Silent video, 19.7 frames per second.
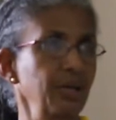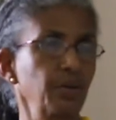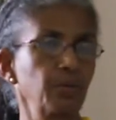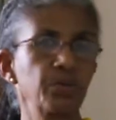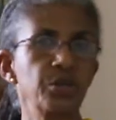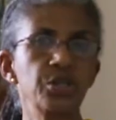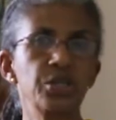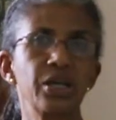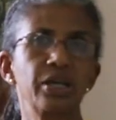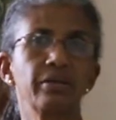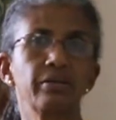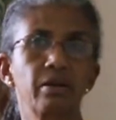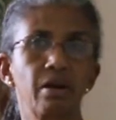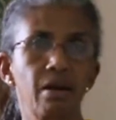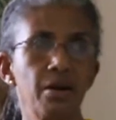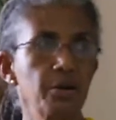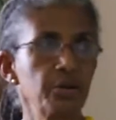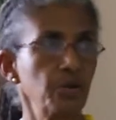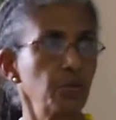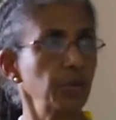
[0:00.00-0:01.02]
Which sector
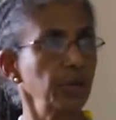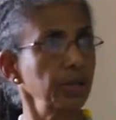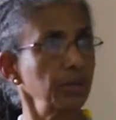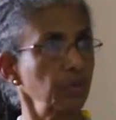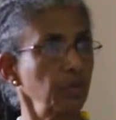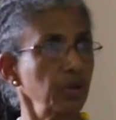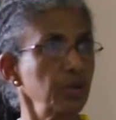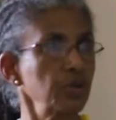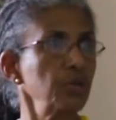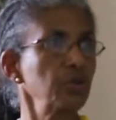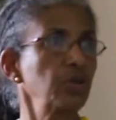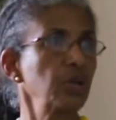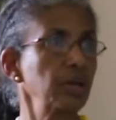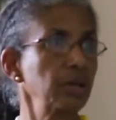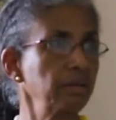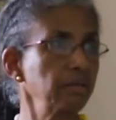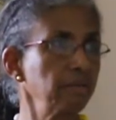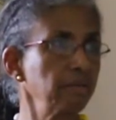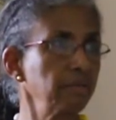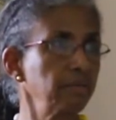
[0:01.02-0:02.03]
are you in? Where do you
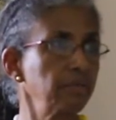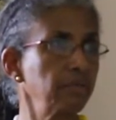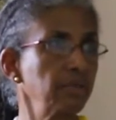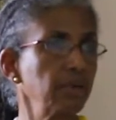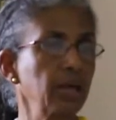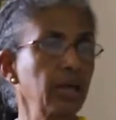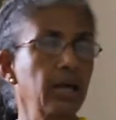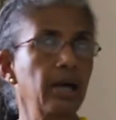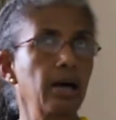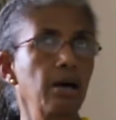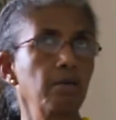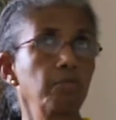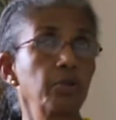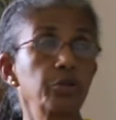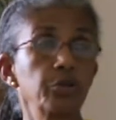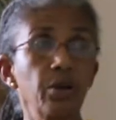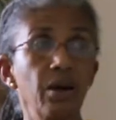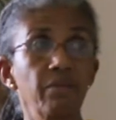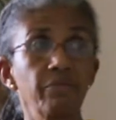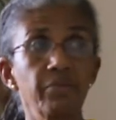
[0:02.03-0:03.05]
live? But
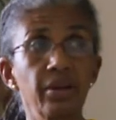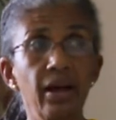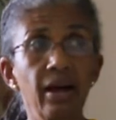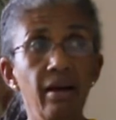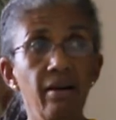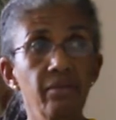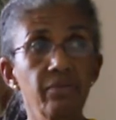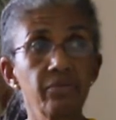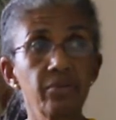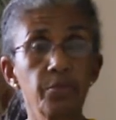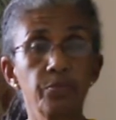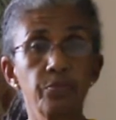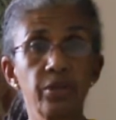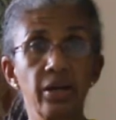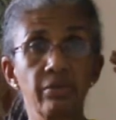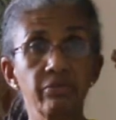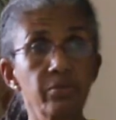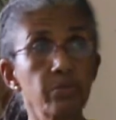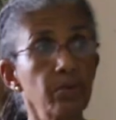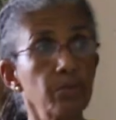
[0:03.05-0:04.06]
you have
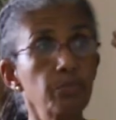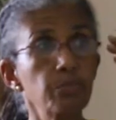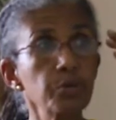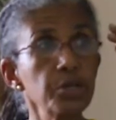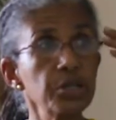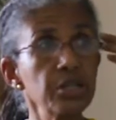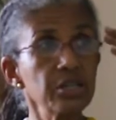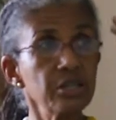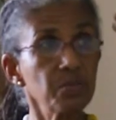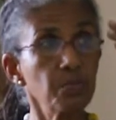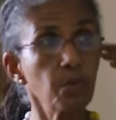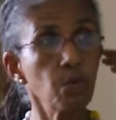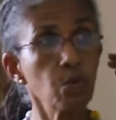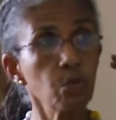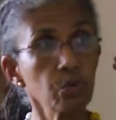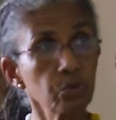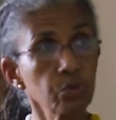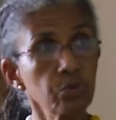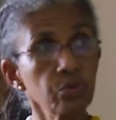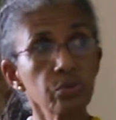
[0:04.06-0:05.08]
to be
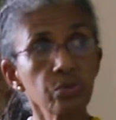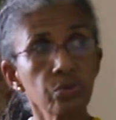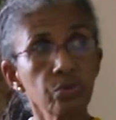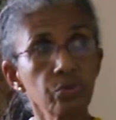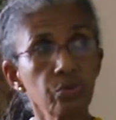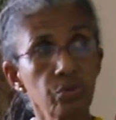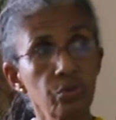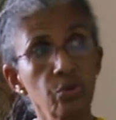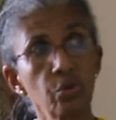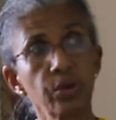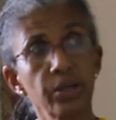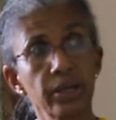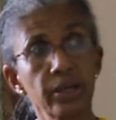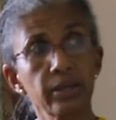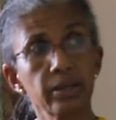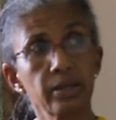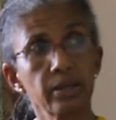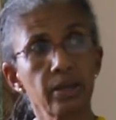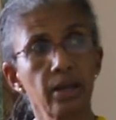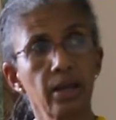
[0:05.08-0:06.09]
predisposed to doing
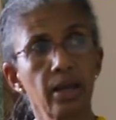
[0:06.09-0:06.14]
it.